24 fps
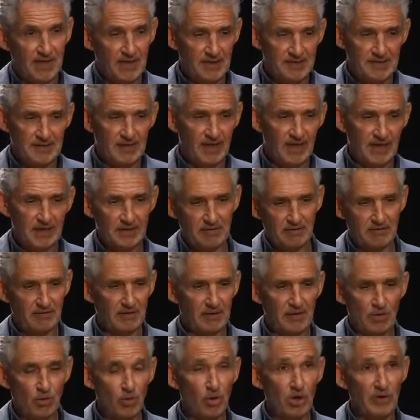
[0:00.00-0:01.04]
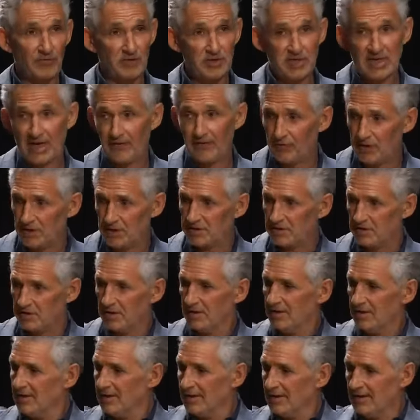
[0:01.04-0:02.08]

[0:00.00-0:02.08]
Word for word: it's like you know all of us have this